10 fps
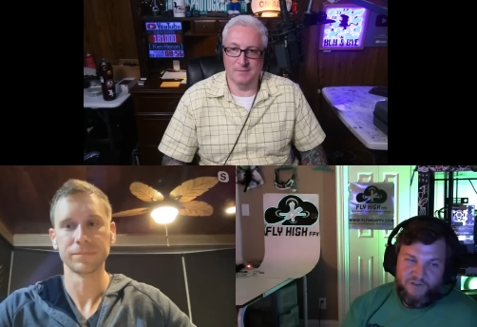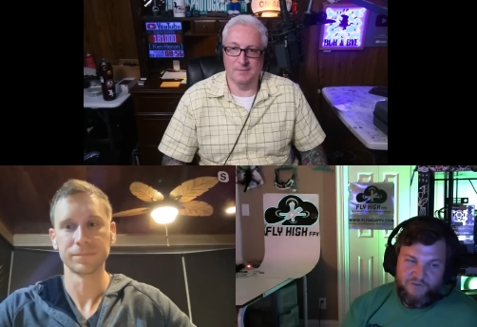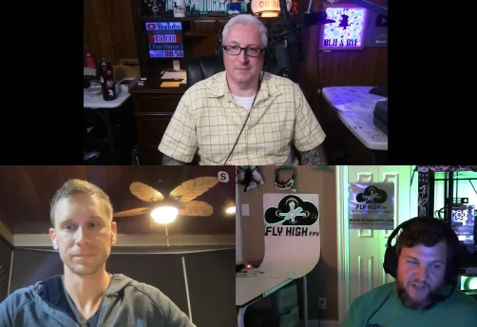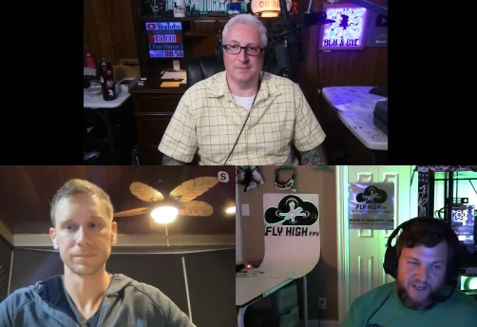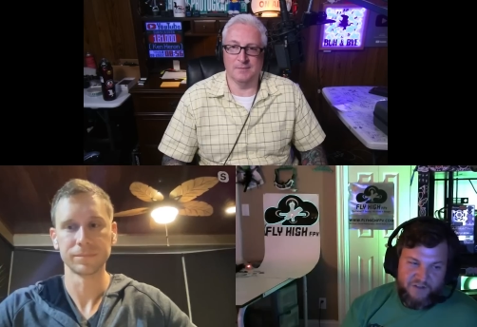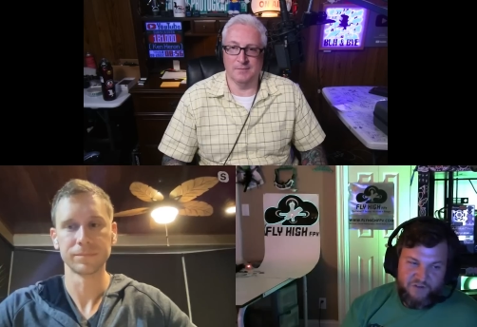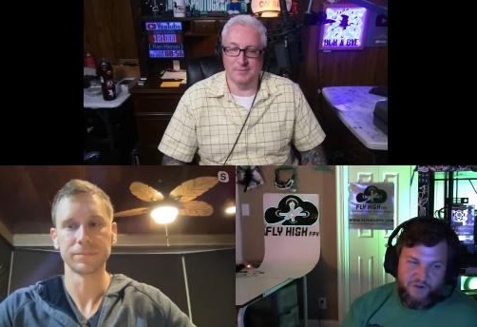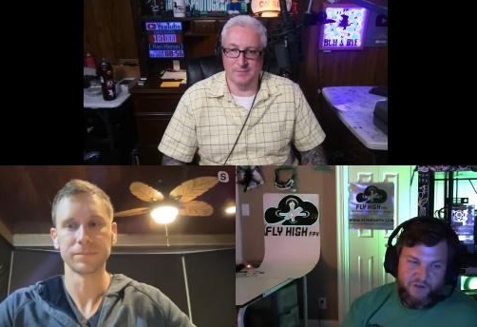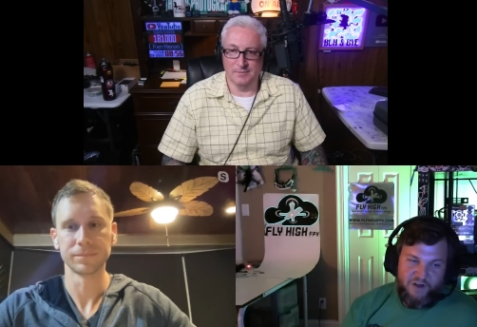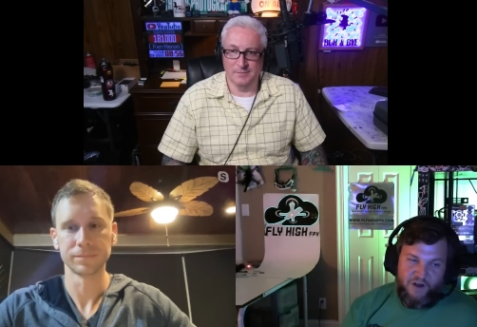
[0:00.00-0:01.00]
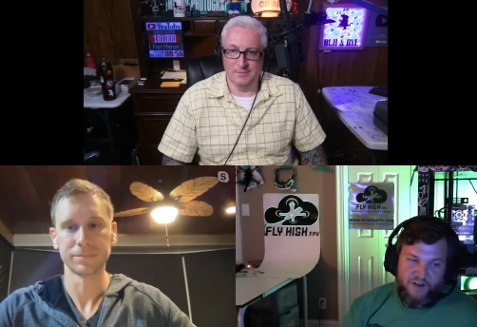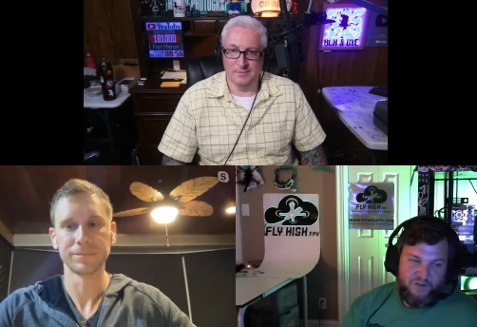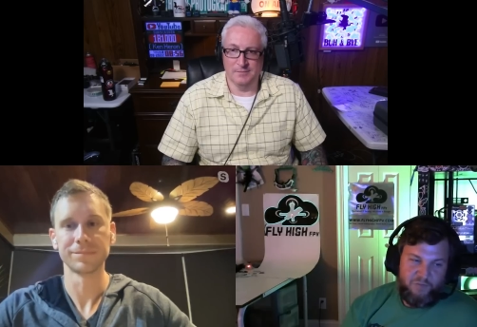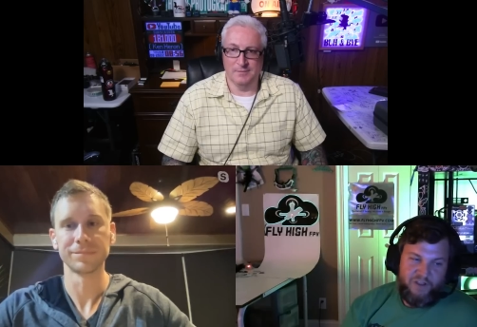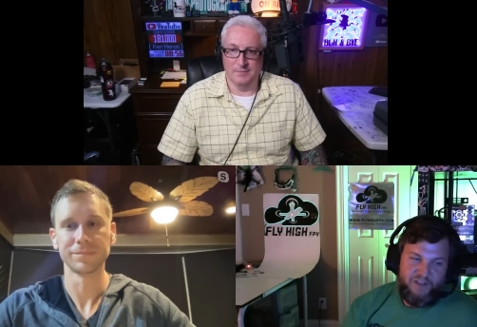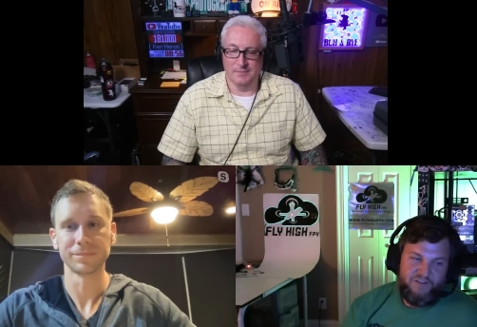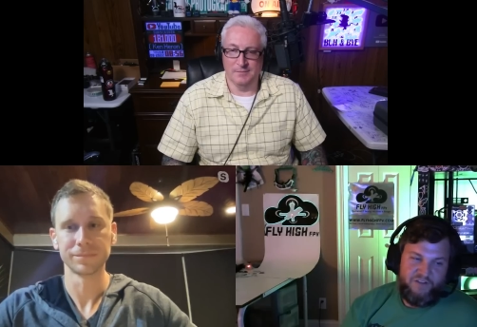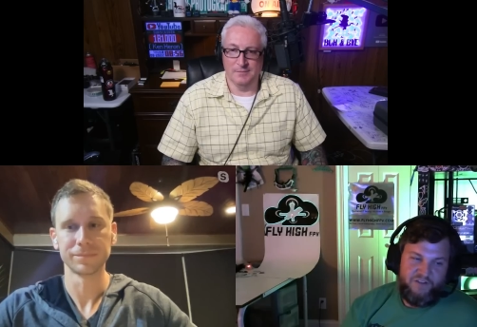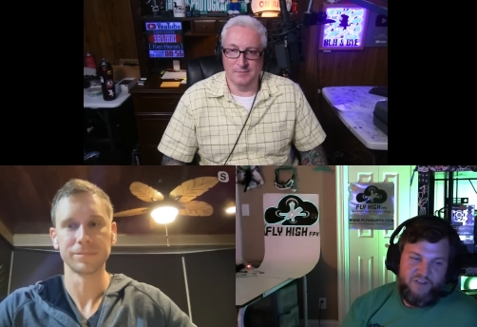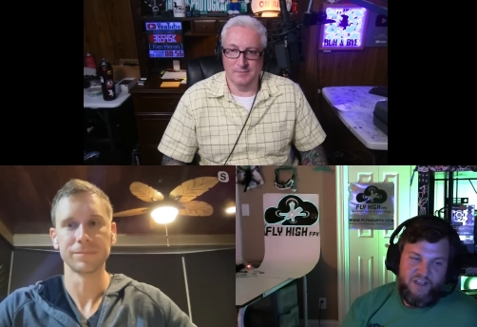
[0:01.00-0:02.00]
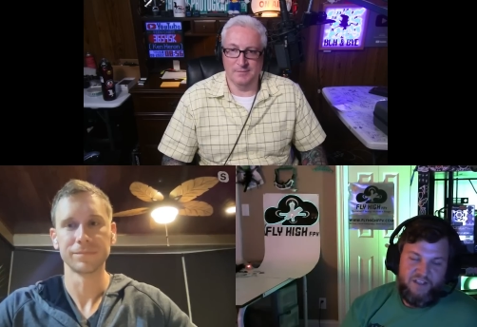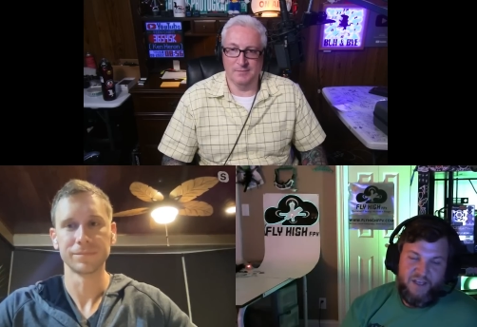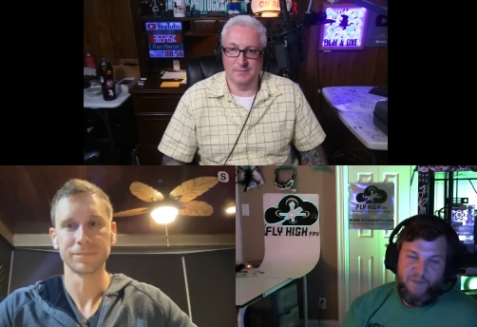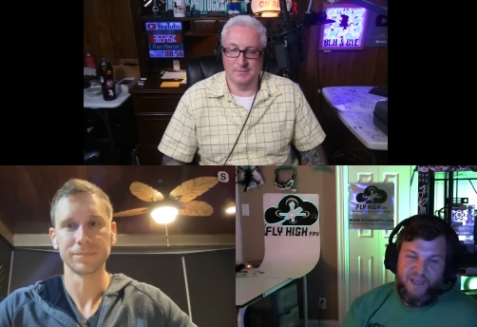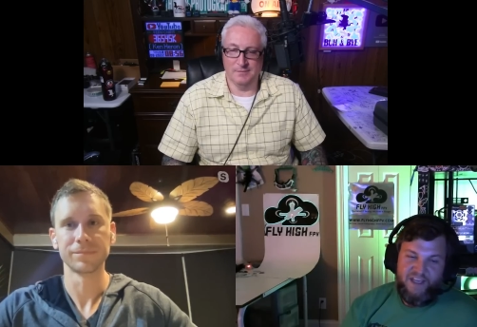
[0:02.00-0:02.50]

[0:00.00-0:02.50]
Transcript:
Speaker 1: just fly your drone in awesome places and get